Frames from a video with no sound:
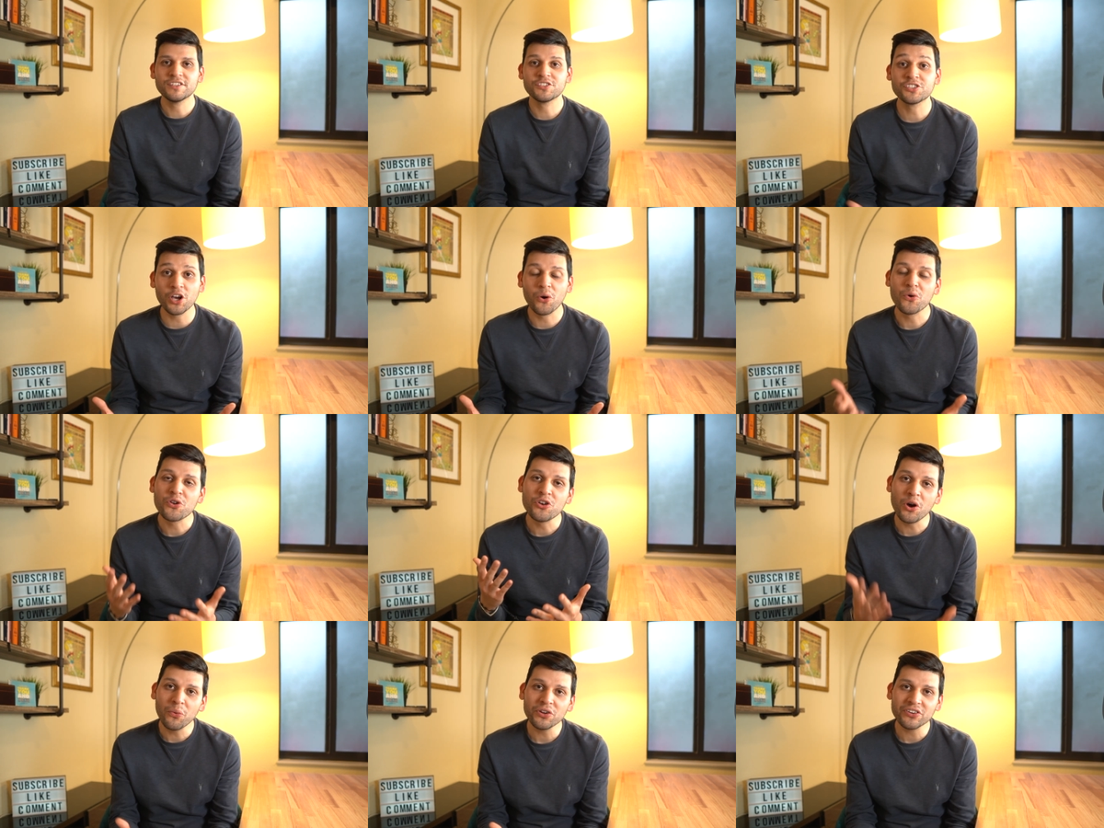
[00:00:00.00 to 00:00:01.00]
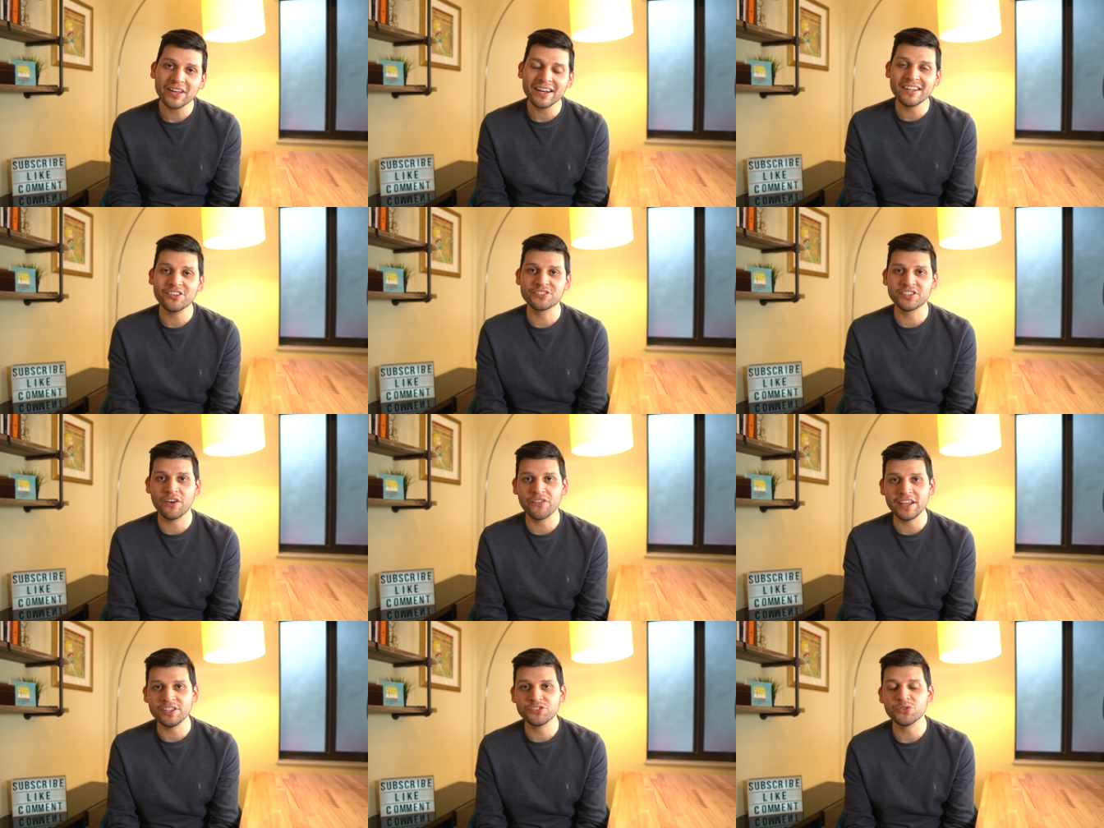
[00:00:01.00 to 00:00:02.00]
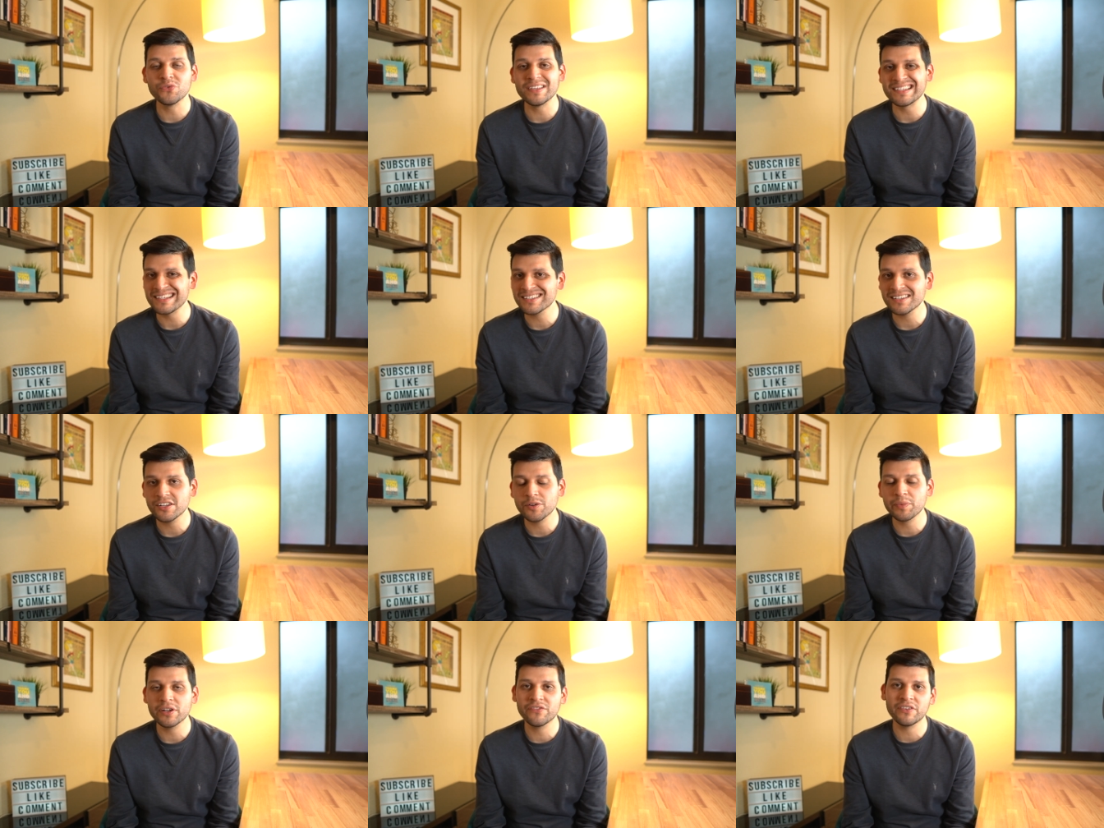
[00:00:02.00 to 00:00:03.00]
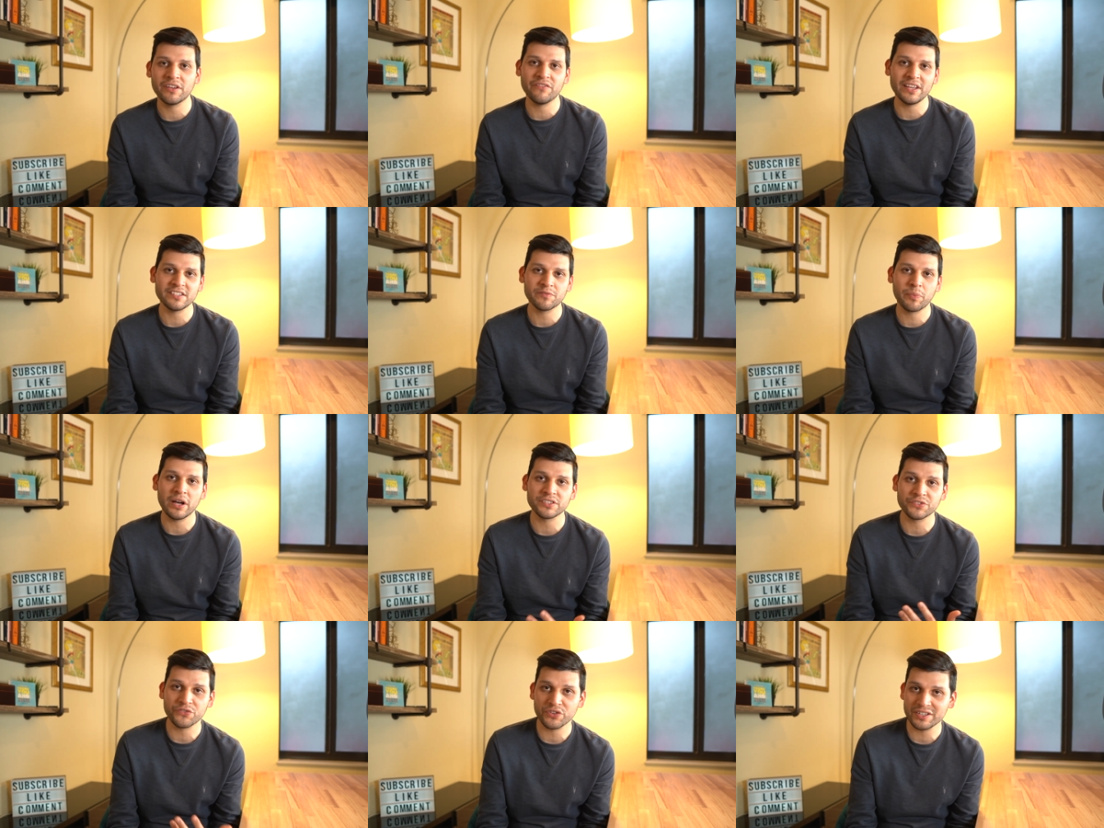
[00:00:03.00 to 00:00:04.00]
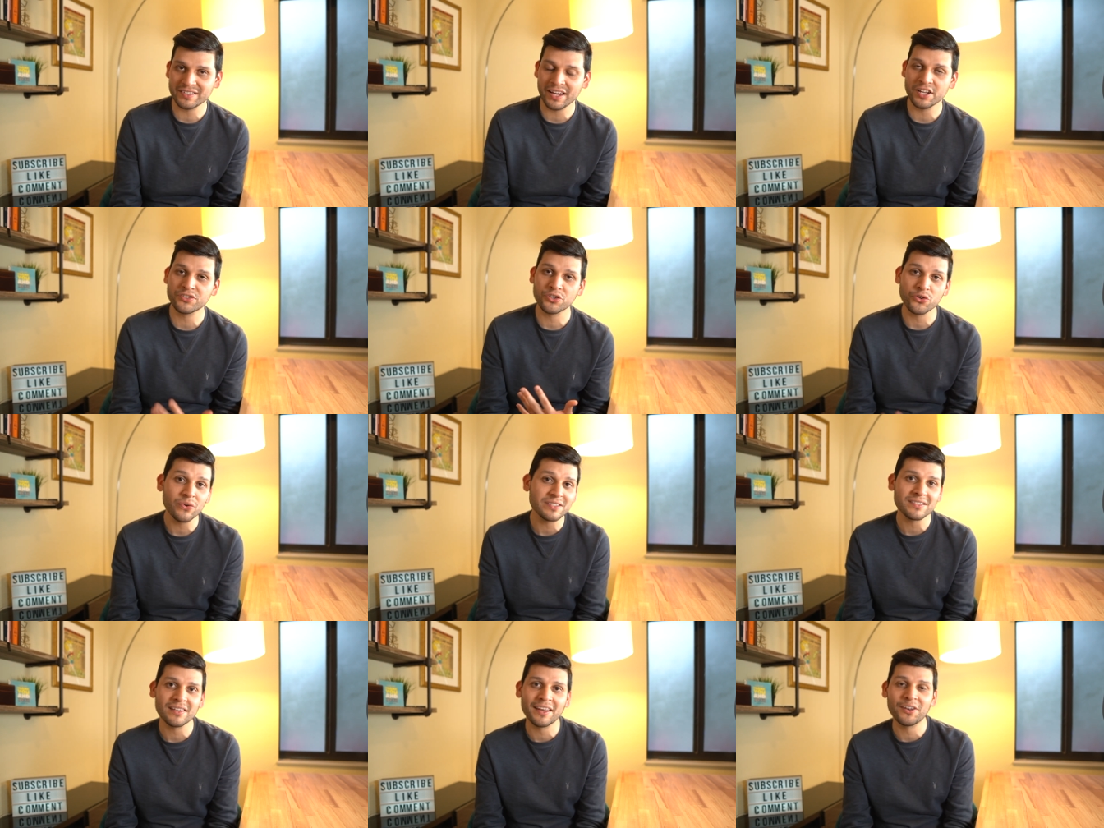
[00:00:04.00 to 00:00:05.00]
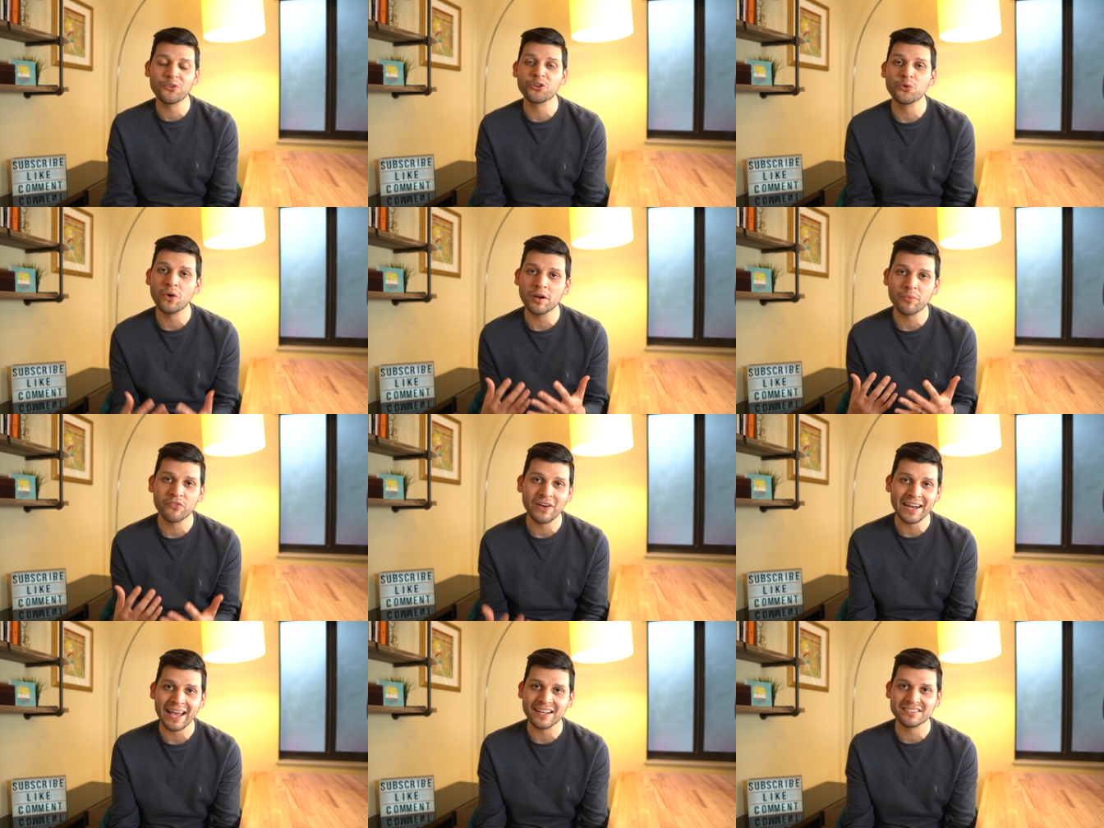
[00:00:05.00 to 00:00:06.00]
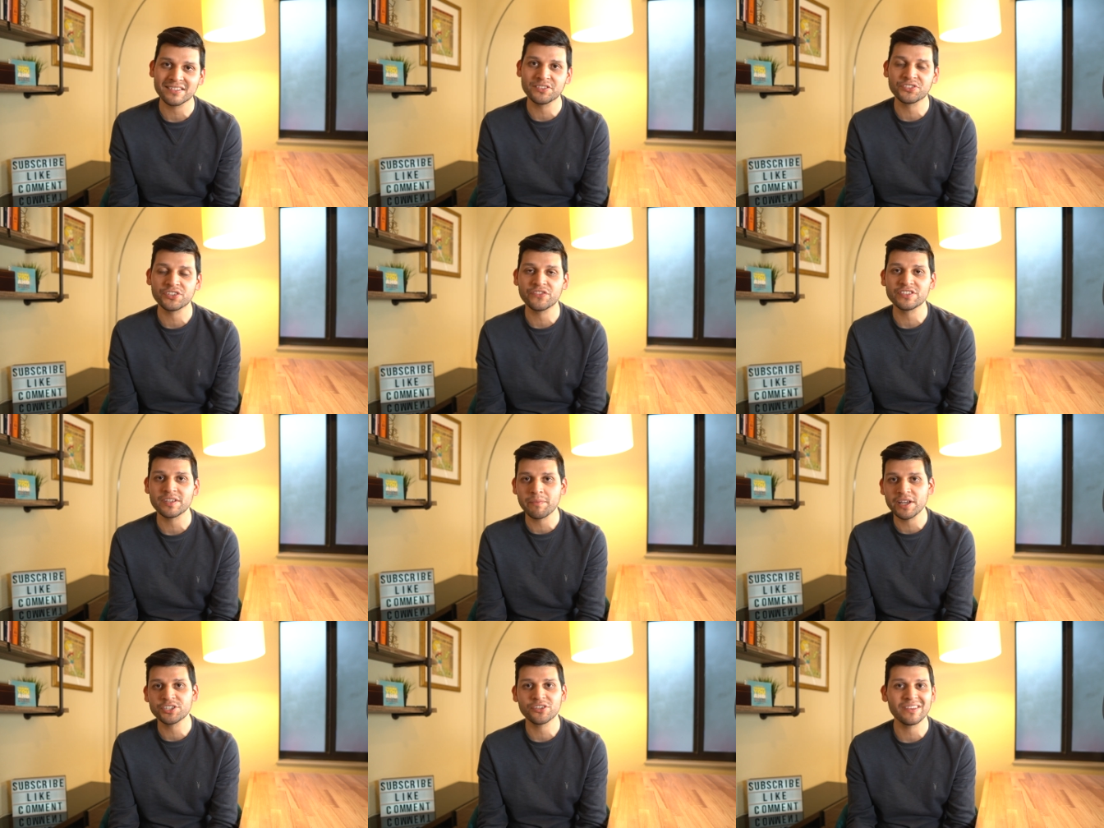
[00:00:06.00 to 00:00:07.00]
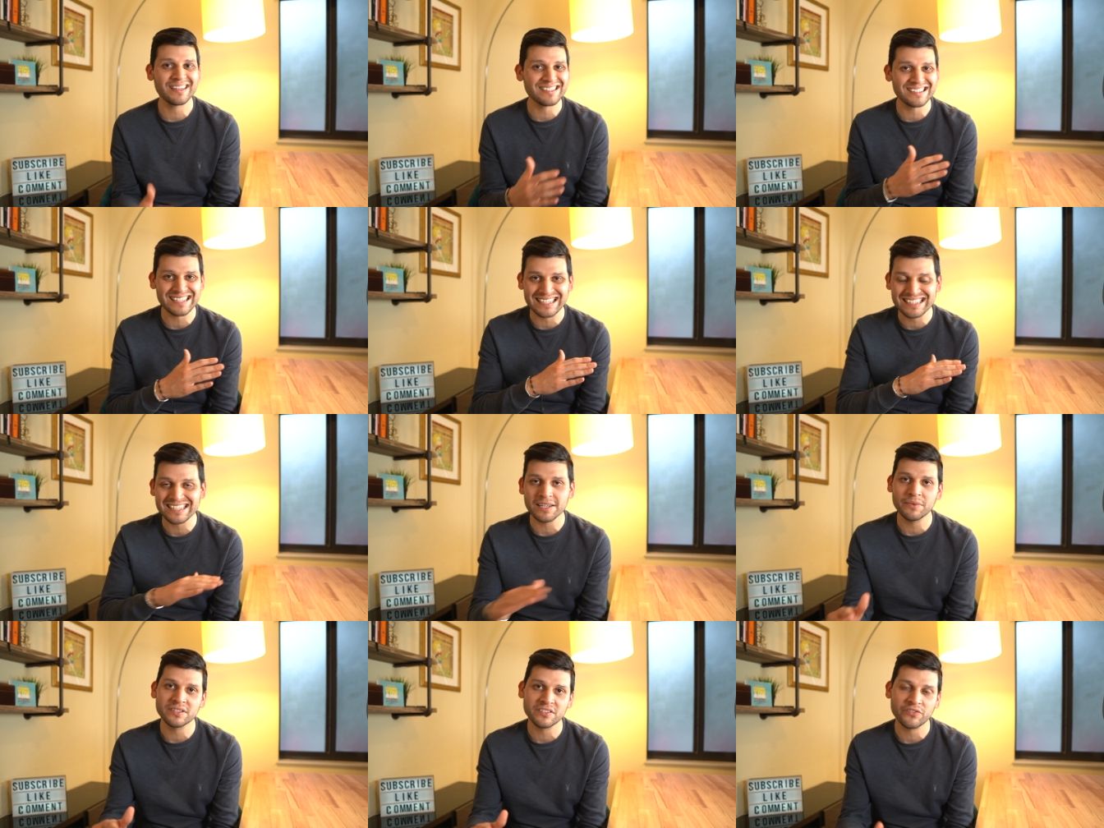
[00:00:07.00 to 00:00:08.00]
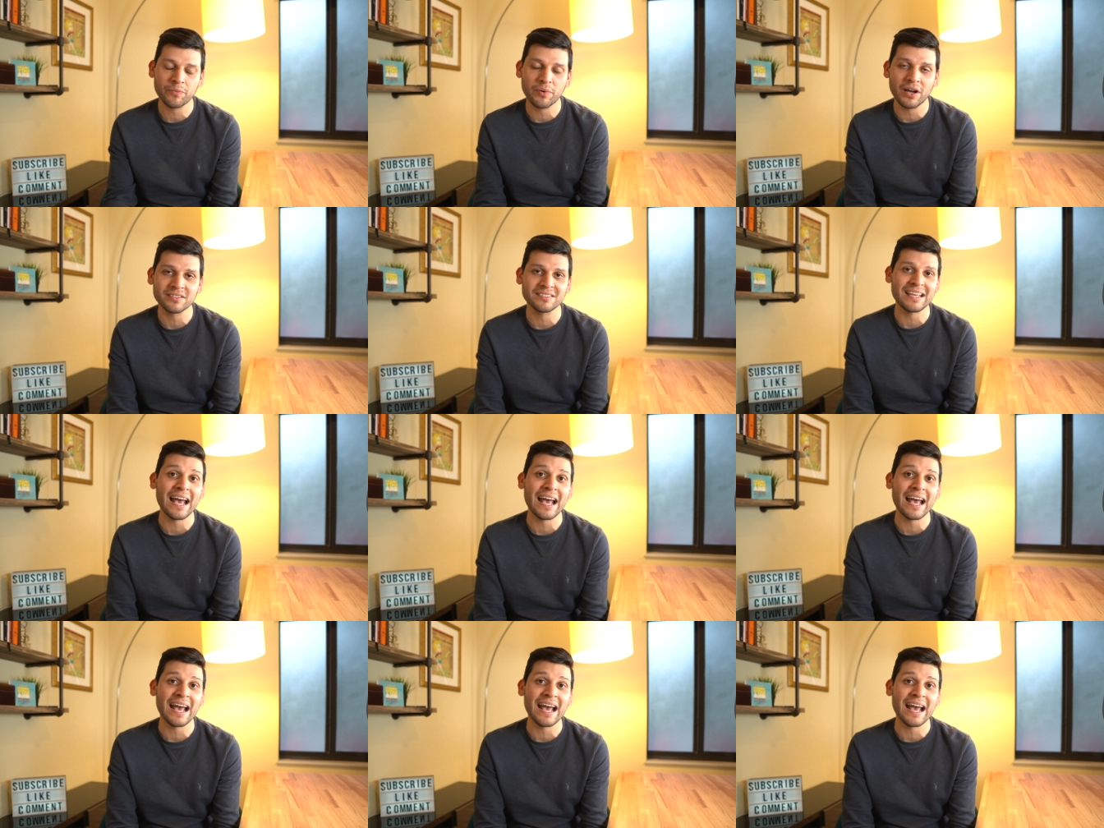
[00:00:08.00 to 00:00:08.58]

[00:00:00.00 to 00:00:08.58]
So know what you're getting yourself into. This is a little bit of an invasive process for the tenant. So you as a landlord, you want to provide excellent service and make sure that this is as seamless of a process